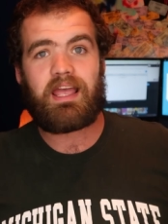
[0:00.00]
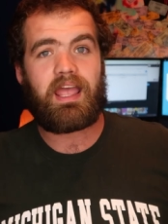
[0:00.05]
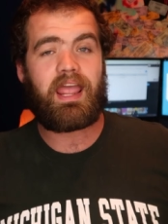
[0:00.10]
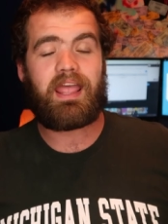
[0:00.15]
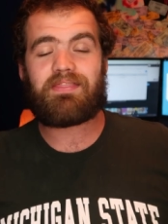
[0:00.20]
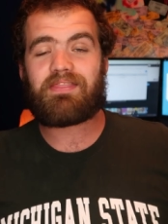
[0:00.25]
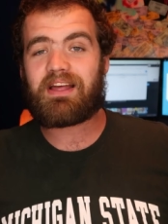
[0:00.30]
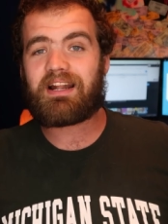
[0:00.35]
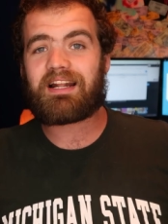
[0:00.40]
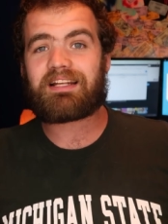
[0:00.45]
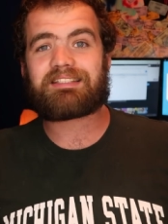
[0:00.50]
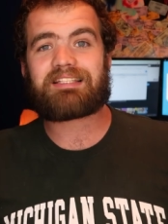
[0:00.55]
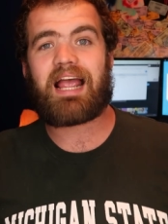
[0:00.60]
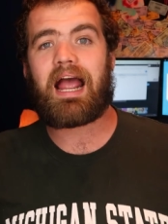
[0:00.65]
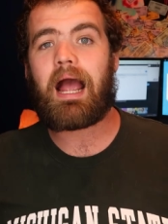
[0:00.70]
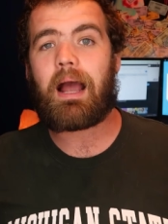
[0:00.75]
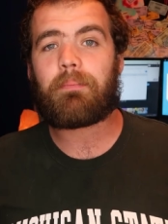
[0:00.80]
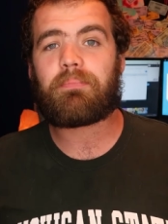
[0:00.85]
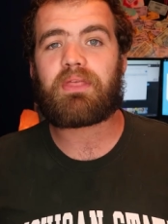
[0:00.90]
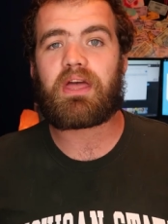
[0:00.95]
And then on
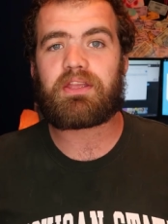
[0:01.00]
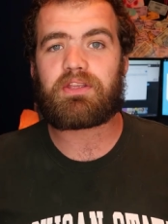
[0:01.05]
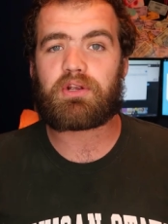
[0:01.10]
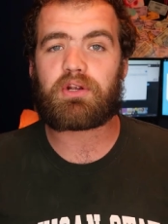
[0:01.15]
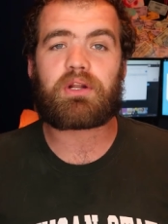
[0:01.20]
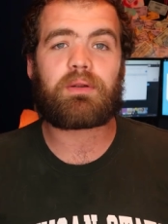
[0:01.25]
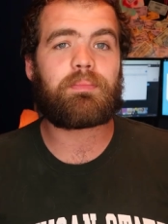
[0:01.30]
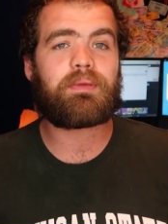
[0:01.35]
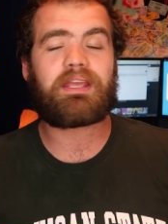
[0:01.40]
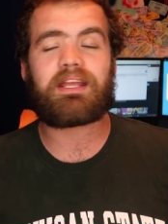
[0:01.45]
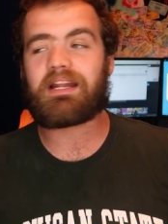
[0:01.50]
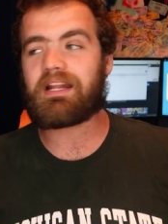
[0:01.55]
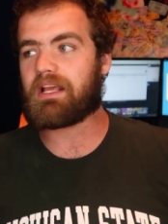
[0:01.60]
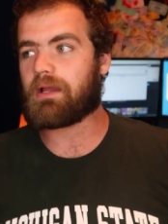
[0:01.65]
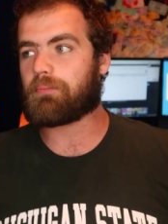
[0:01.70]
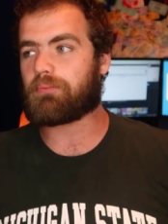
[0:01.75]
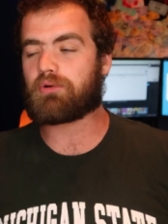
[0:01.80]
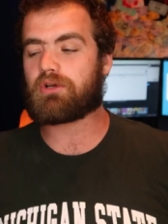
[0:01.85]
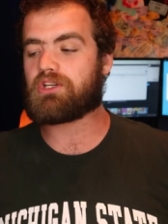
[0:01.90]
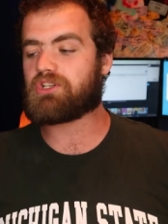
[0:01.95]
top of that, you're gonna be
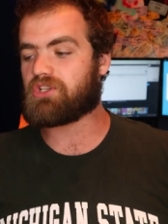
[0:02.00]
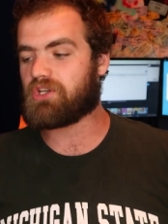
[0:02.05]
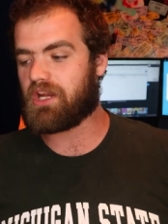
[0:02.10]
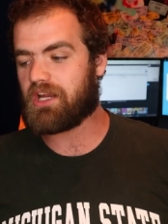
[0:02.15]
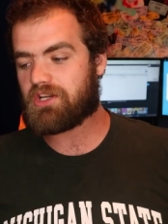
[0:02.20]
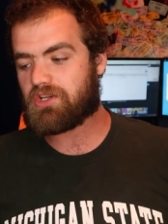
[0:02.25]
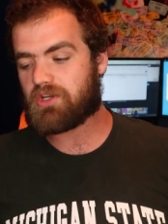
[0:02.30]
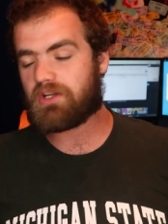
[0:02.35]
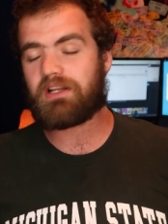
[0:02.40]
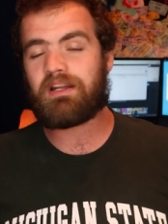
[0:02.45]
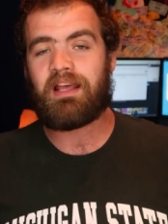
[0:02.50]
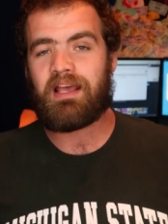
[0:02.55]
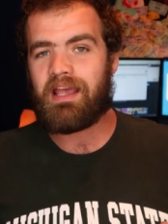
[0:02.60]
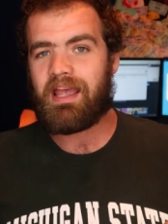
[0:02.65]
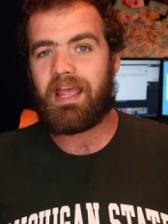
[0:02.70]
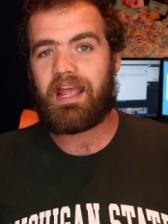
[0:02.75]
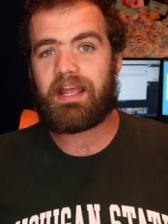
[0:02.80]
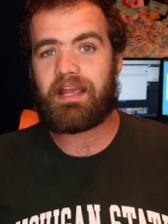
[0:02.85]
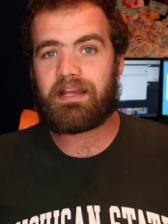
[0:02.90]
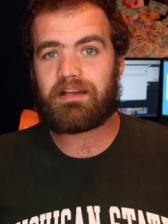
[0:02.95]
getting appreciation
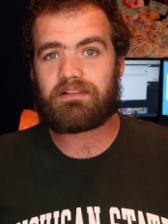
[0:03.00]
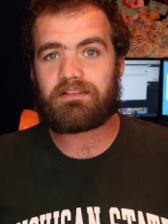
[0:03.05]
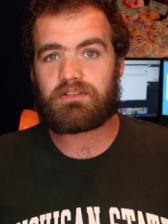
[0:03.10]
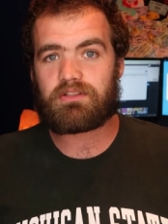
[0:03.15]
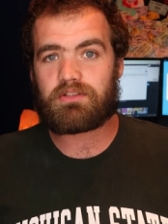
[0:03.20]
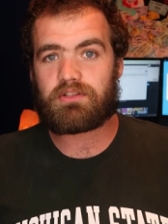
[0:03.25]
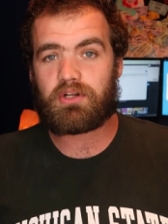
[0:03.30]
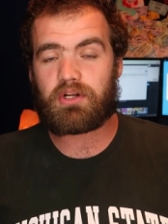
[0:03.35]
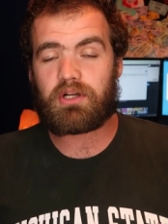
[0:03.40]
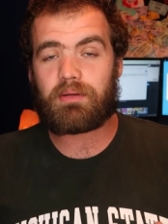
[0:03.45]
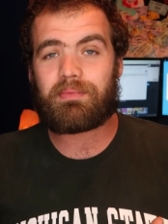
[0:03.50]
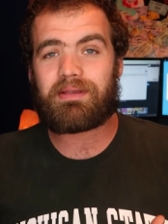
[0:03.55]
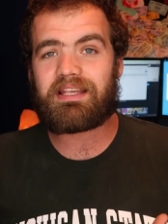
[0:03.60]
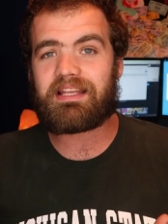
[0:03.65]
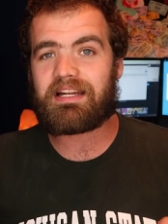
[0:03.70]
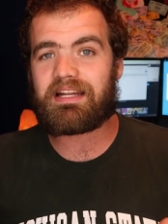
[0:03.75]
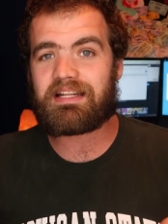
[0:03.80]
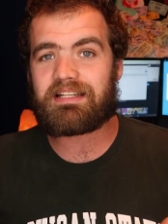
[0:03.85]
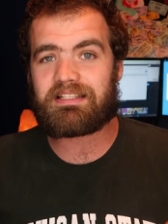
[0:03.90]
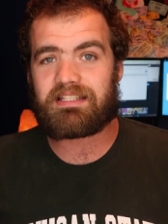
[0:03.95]
and you're gonna be
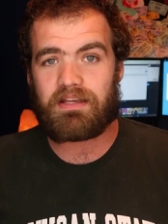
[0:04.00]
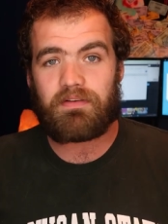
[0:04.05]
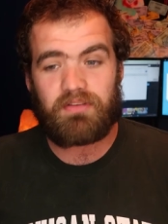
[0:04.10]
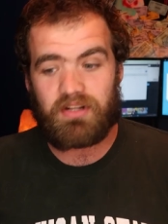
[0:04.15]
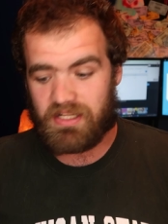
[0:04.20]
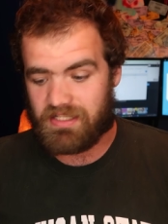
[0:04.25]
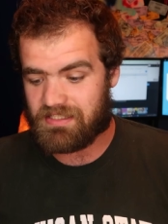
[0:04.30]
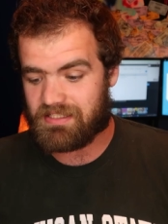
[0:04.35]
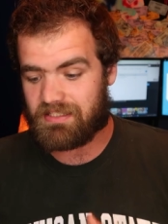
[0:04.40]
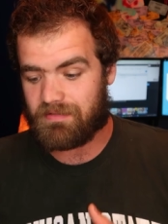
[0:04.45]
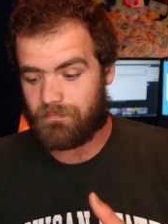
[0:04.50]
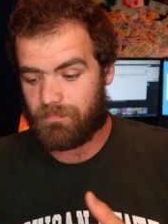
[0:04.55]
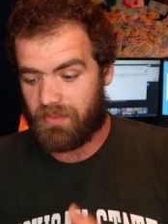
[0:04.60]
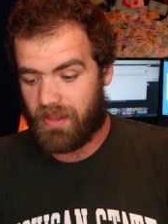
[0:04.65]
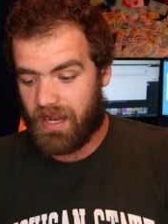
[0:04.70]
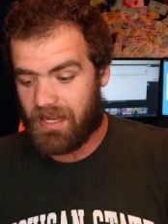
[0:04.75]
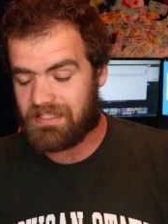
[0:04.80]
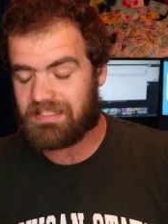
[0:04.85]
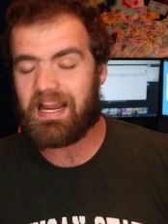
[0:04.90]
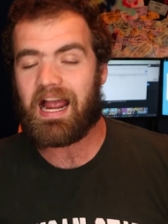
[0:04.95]
getting dividends
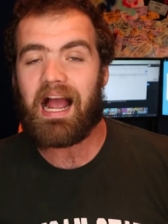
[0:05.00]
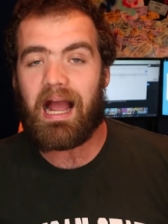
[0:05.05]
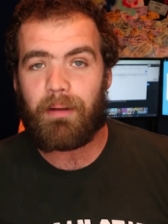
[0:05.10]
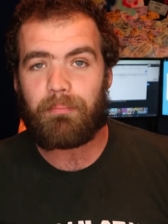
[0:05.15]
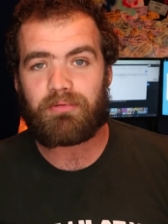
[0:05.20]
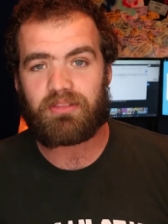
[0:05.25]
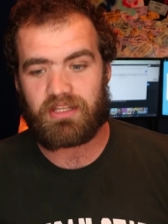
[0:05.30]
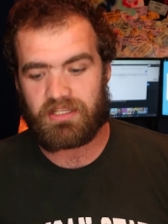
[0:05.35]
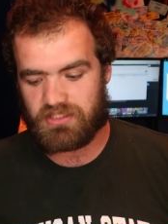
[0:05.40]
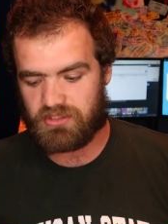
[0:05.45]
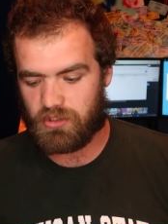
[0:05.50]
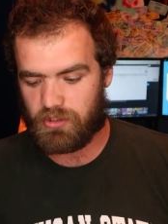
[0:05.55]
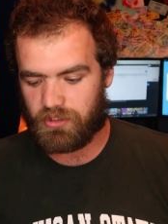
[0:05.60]
on top of this.